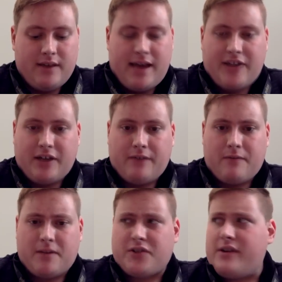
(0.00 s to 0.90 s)
cash games
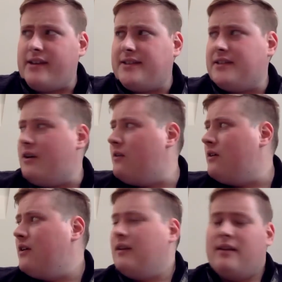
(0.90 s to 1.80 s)
from Australia. So,
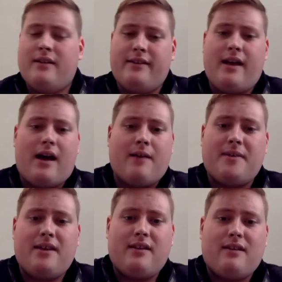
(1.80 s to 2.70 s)
yeah, I
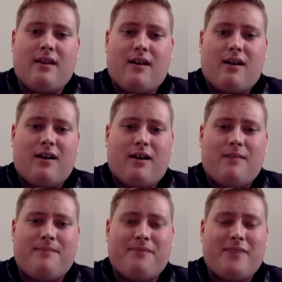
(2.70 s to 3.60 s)
mean,
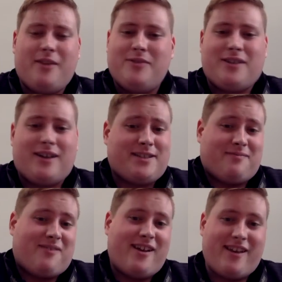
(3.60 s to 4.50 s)
it was
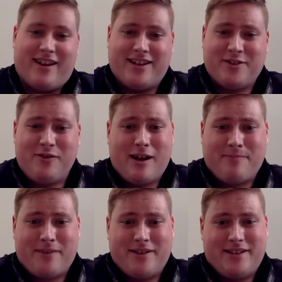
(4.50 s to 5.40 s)
awesome, right? And I screwed
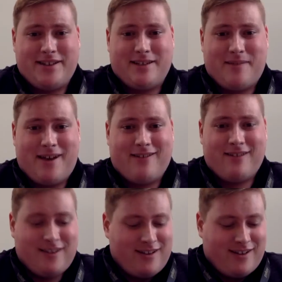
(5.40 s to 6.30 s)
up a decent amount
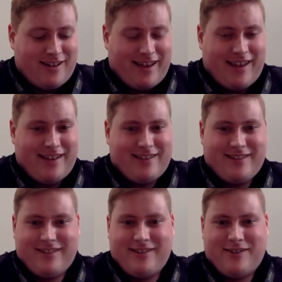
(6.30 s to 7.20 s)
and,
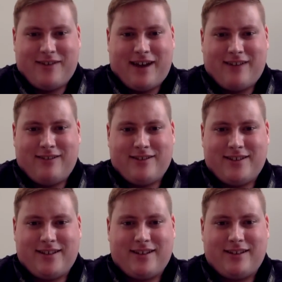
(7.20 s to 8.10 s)
you know, kind of
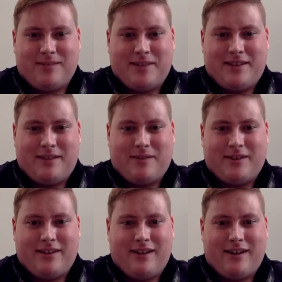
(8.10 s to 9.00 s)
looked a little bit dumb
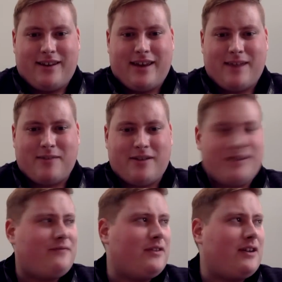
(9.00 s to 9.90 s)
on camera. I
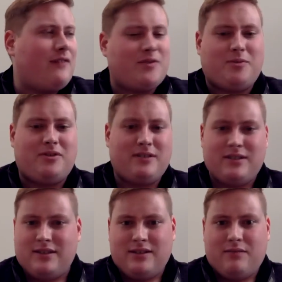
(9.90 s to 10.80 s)
didn't feel comfortable
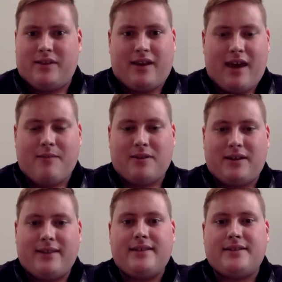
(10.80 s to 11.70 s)
with a camera
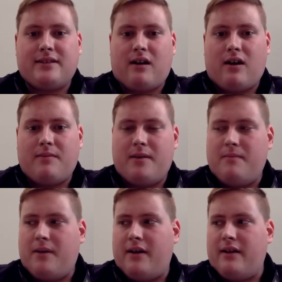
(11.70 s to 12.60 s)
like this on
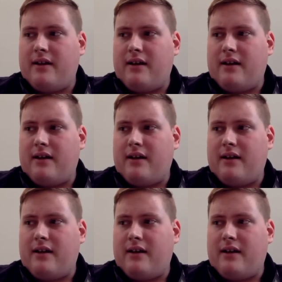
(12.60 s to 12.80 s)
me. But,